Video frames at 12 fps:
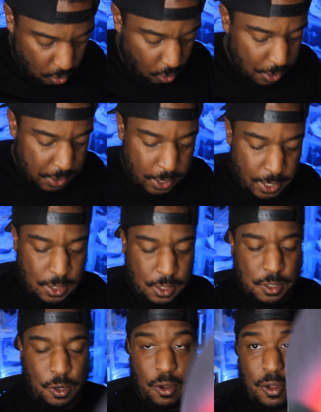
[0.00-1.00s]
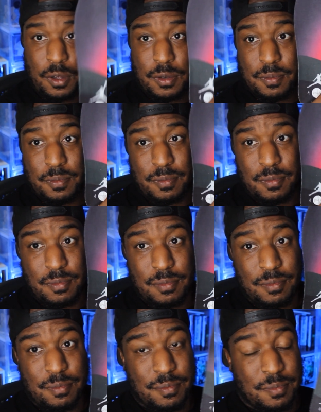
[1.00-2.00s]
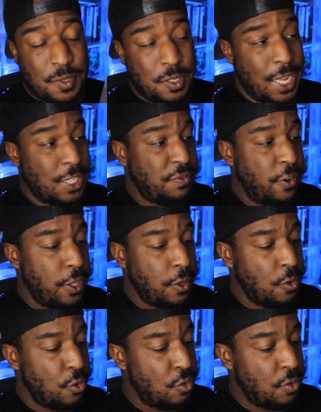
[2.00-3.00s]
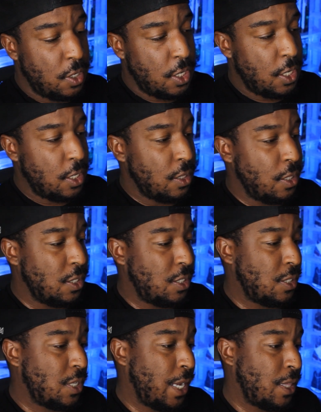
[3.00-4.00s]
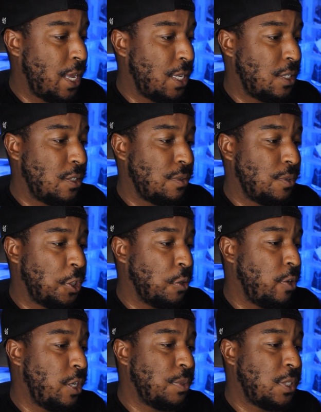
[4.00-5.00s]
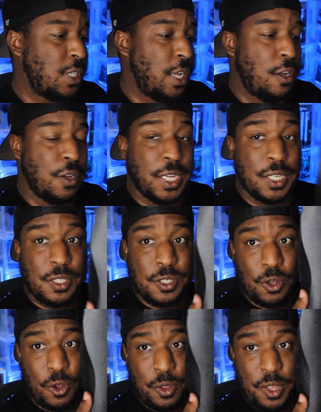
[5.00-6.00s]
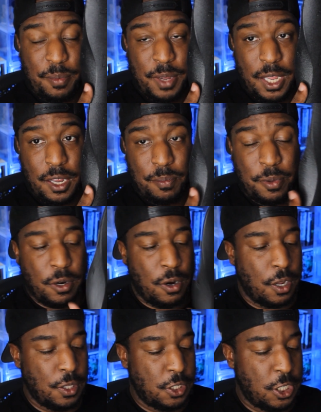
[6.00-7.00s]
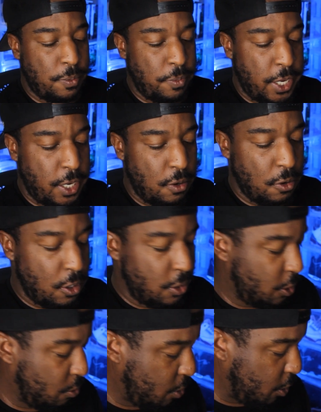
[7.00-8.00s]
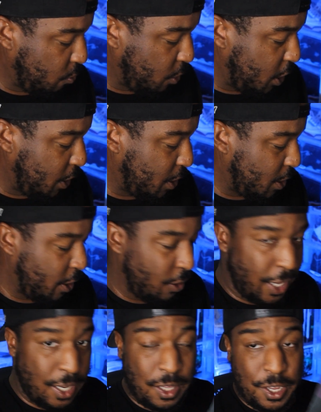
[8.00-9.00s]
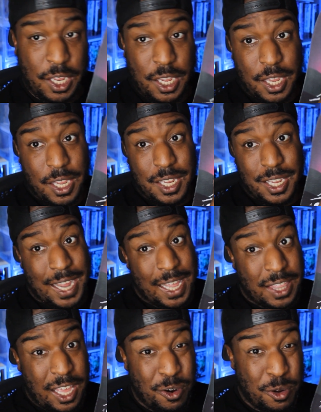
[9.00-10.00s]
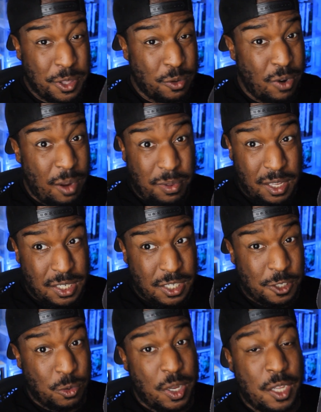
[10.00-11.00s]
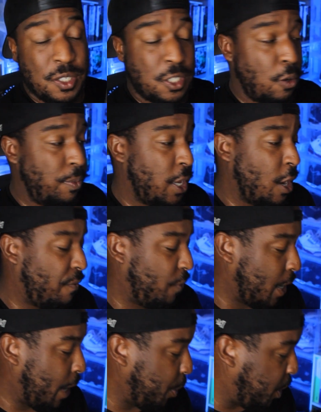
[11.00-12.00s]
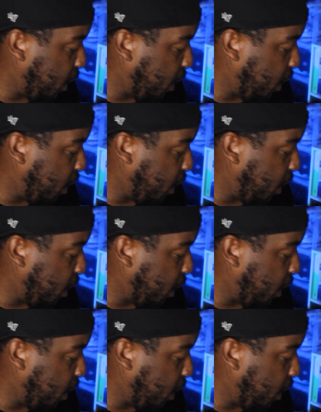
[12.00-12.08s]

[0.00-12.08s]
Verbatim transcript: on the insole. So that's really cool. This is like that Dream Cell insole they've been getting putting all the Jumpman or all the Jordan releases here lately. You got that on the replicas as well, so be careful out